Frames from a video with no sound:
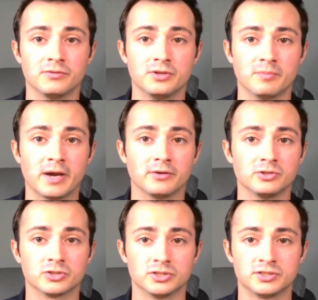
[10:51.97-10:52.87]
amount you
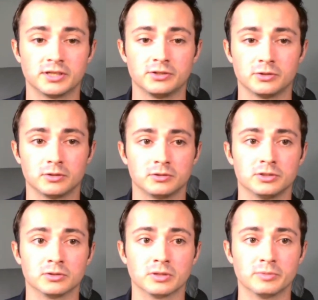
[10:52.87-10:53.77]
should set your
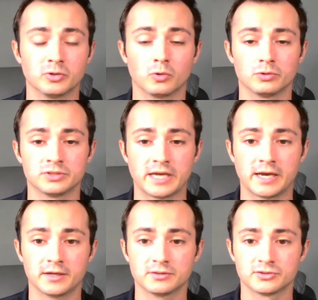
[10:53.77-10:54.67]
limit orders
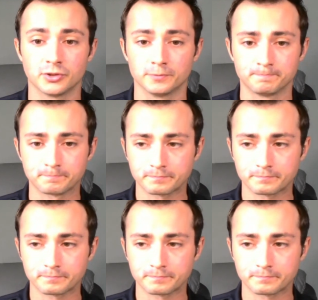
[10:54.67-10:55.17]
at. So